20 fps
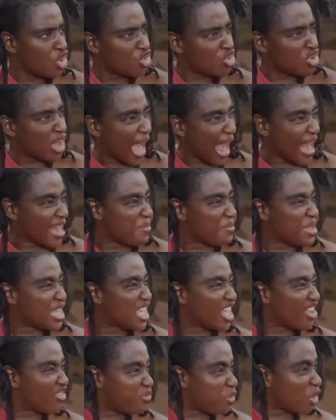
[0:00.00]
You carry
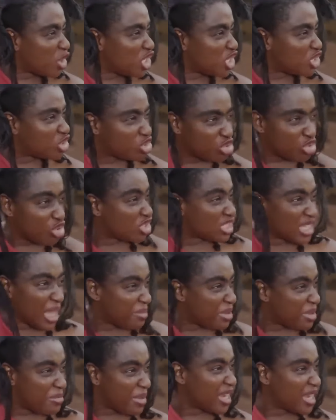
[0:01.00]
me, give police, you know
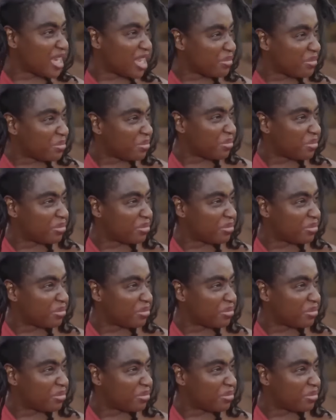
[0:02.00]
Sabi my name.